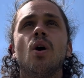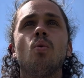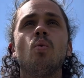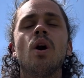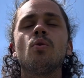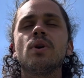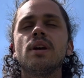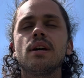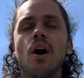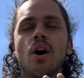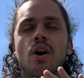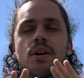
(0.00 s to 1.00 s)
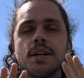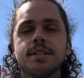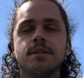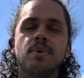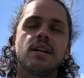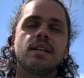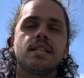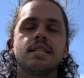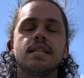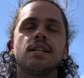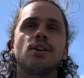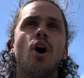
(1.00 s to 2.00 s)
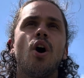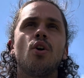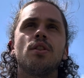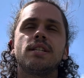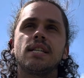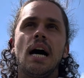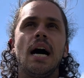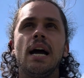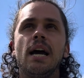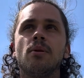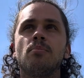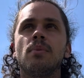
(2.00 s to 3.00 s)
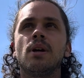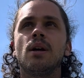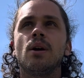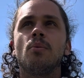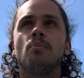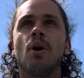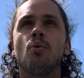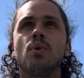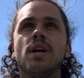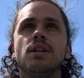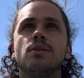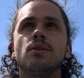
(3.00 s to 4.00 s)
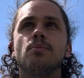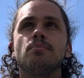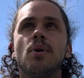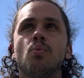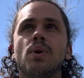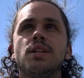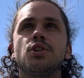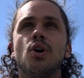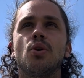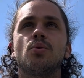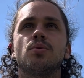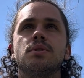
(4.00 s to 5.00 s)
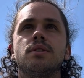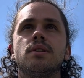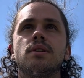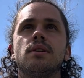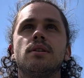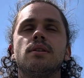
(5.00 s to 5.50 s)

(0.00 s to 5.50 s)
what we are experiencing all the time, but we don't